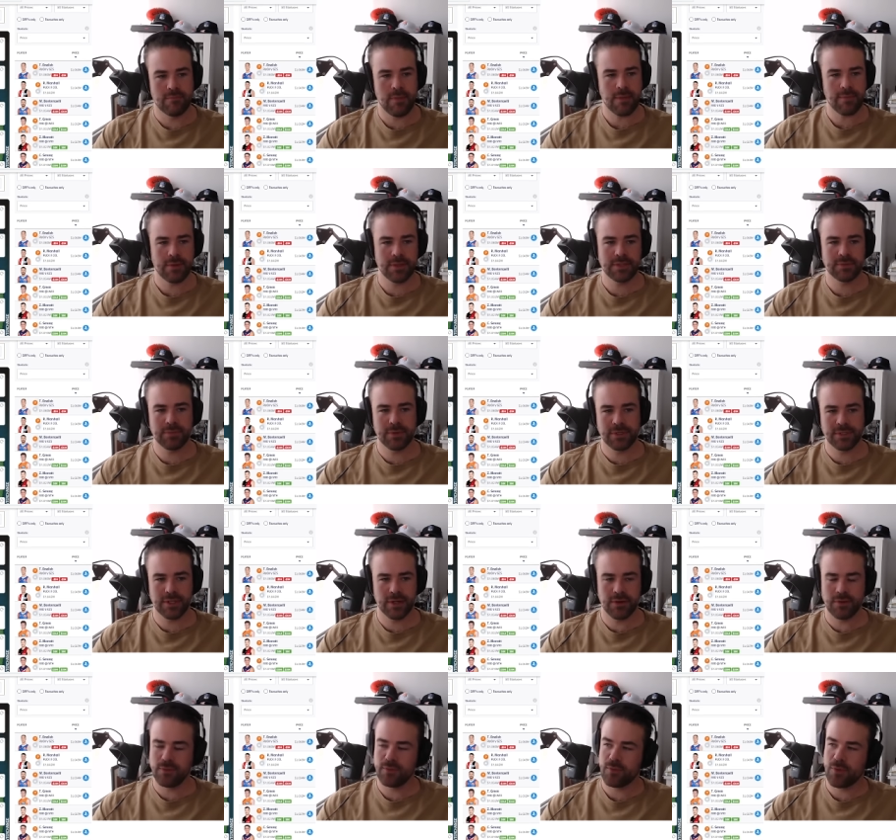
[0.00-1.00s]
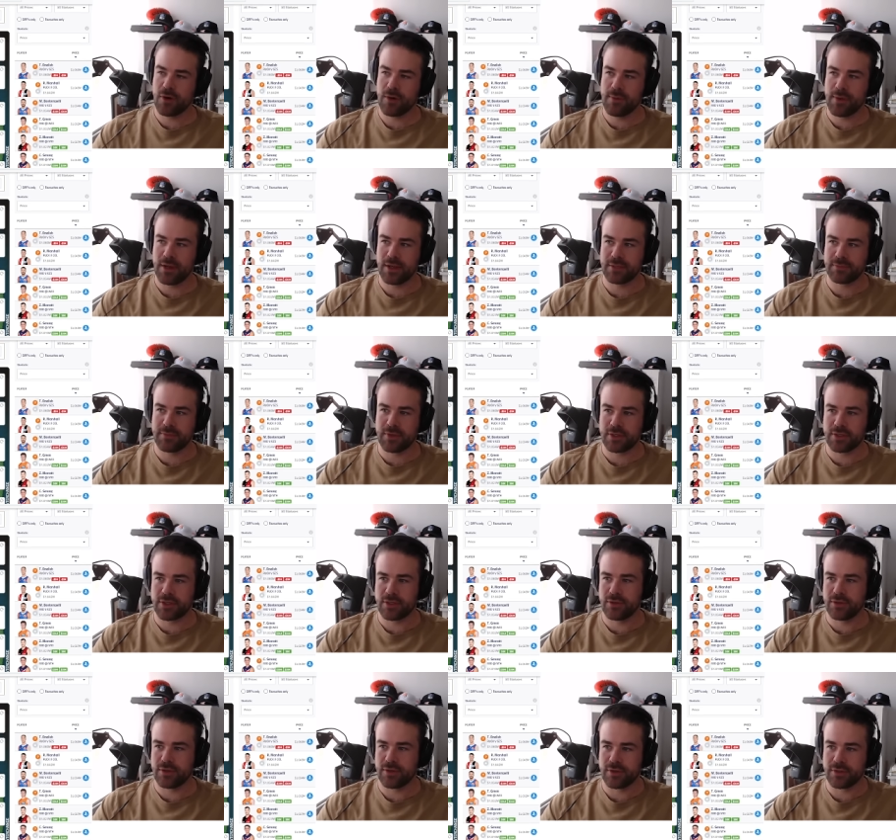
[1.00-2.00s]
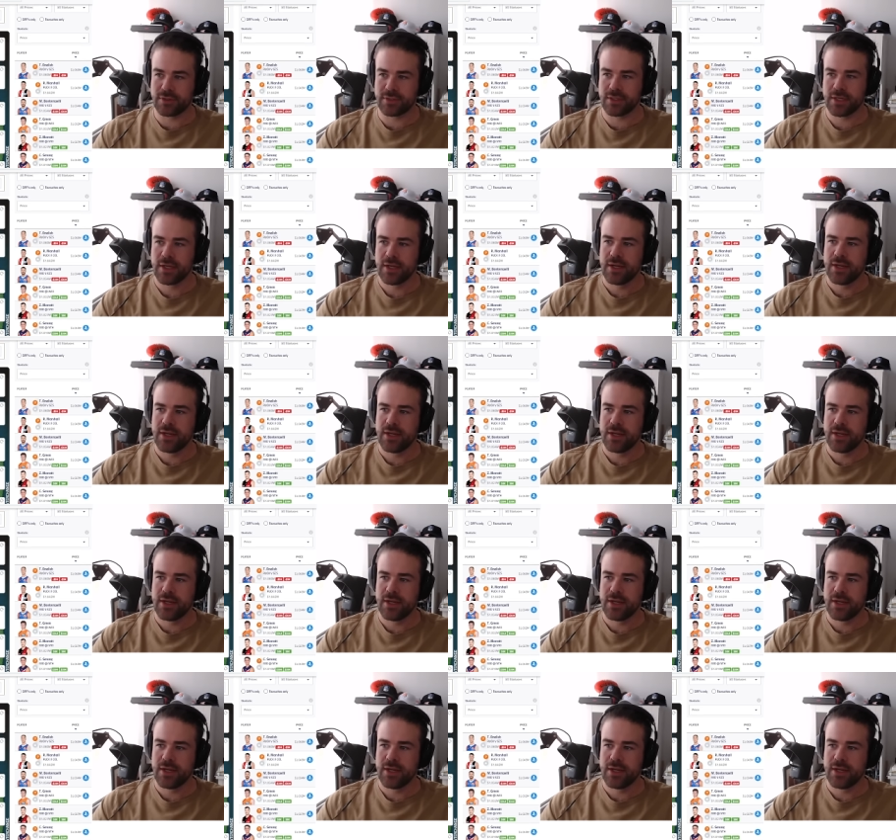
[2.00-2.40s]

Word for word: Maybe it's because I don't worry about as much, who knows?